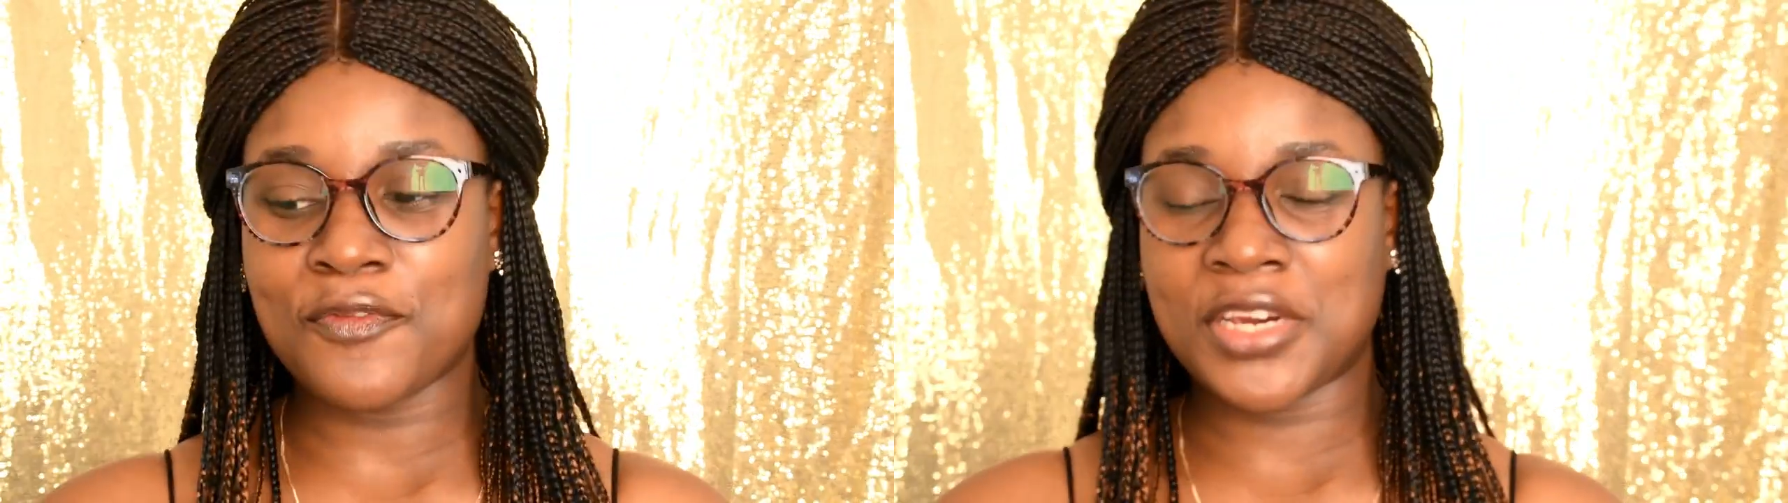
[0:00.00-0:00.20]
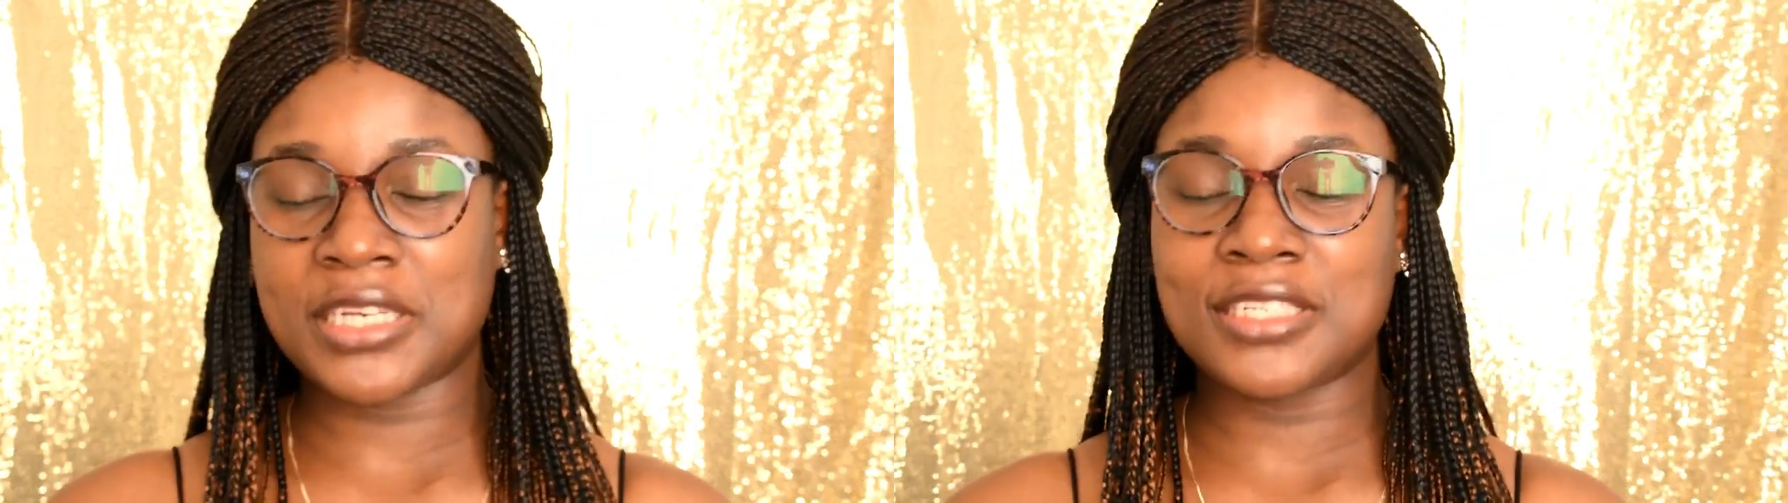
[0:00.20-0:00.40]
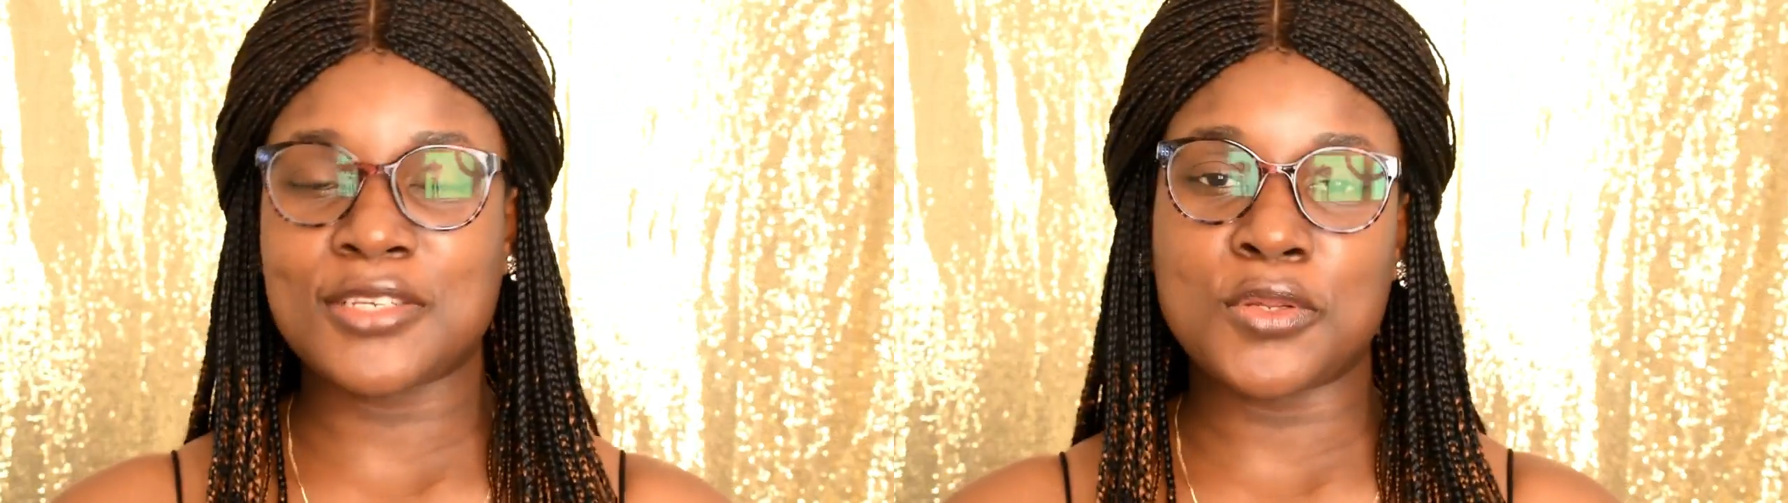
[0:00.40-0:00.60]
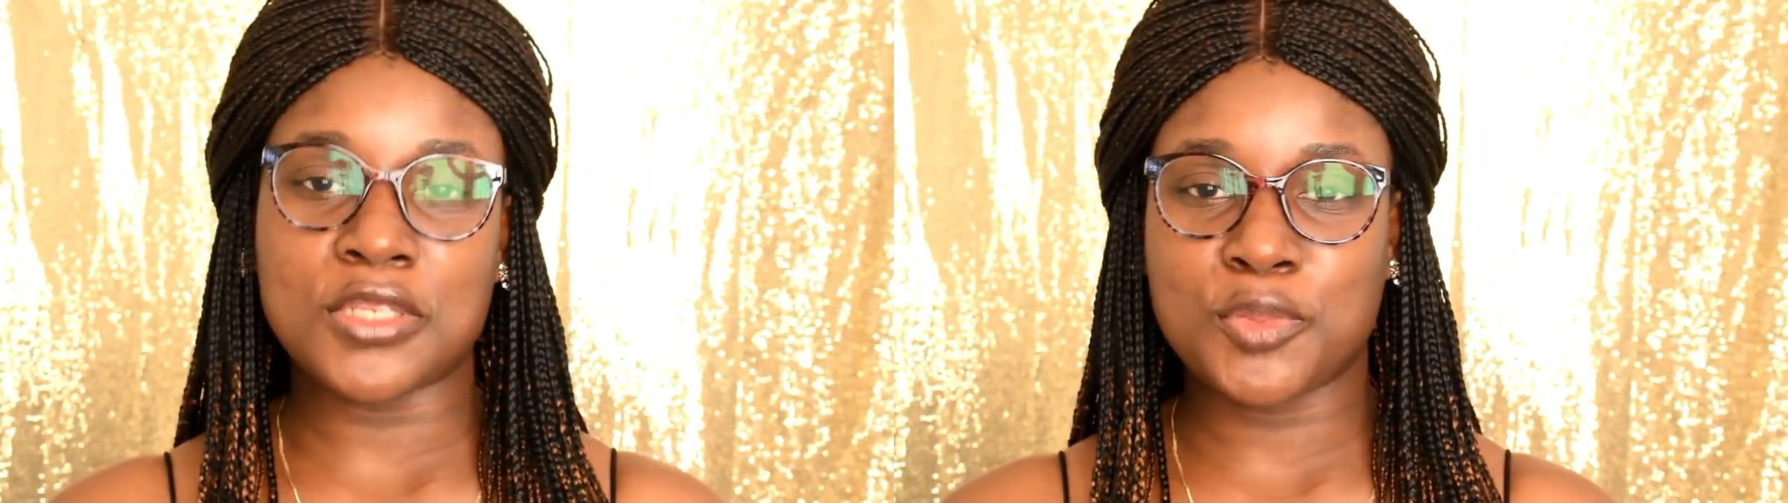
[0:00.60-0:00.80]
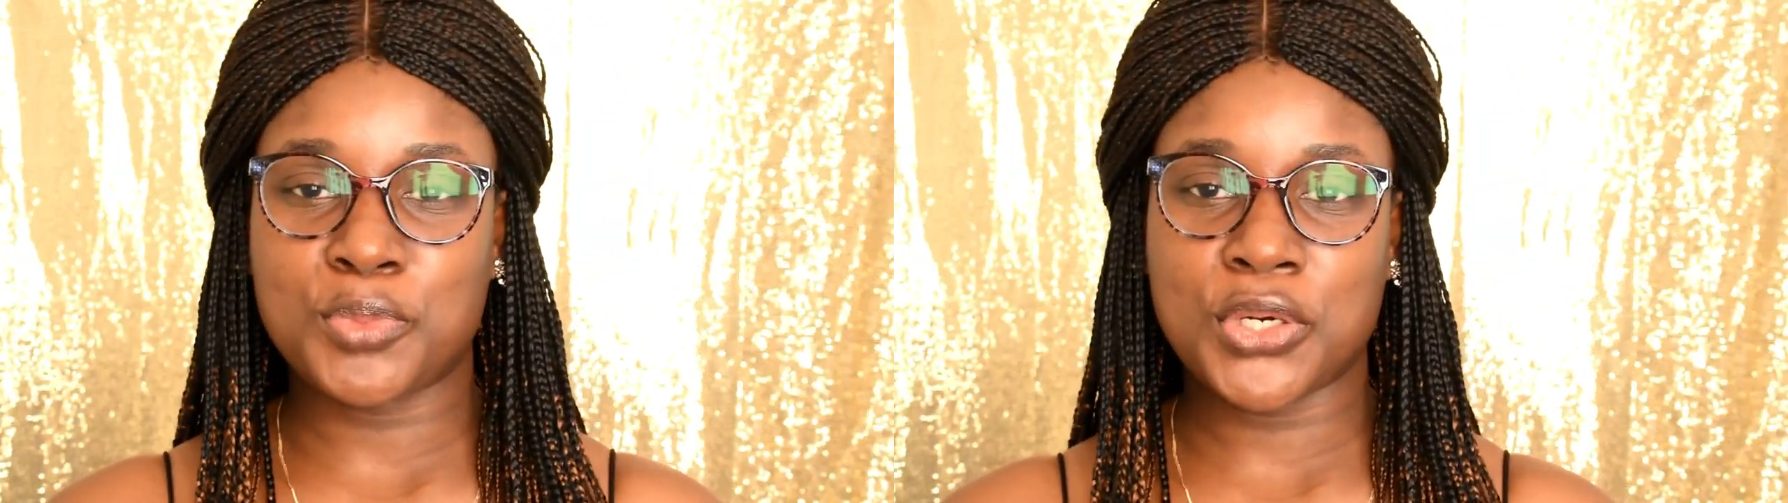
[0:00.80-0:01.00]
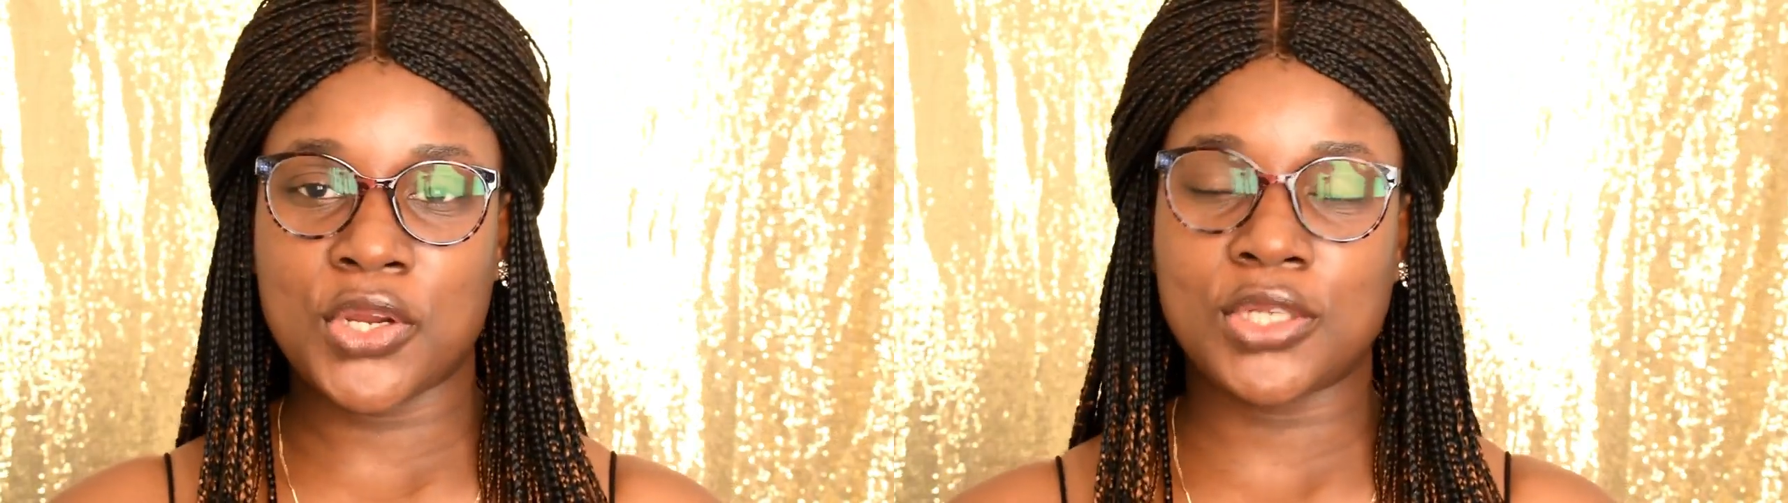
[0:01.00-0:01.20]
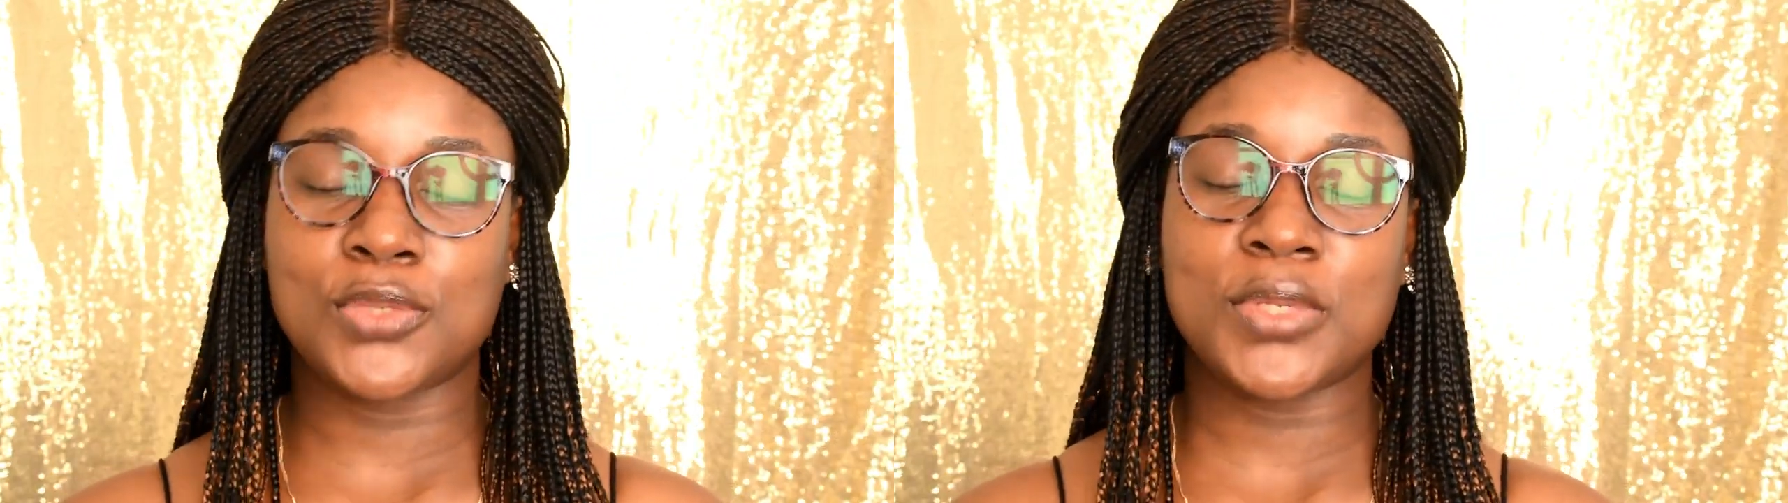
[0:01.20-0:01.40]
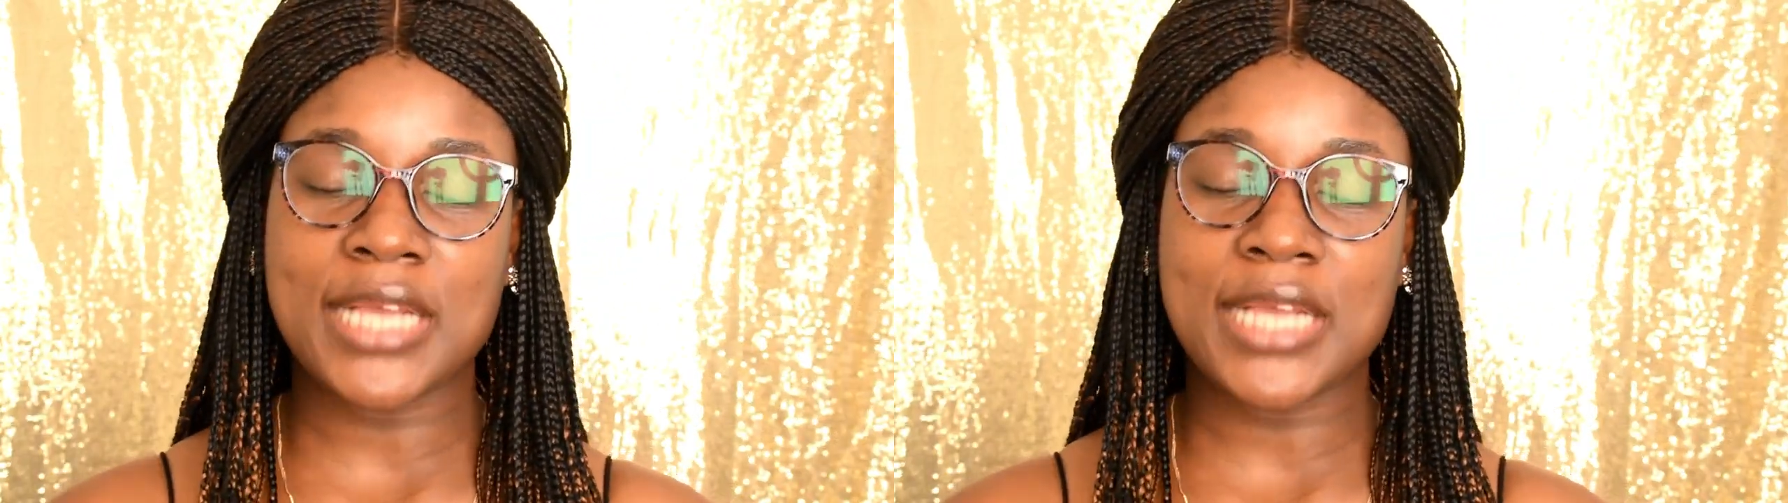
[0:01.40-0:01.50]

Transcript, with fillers: verdict on this product: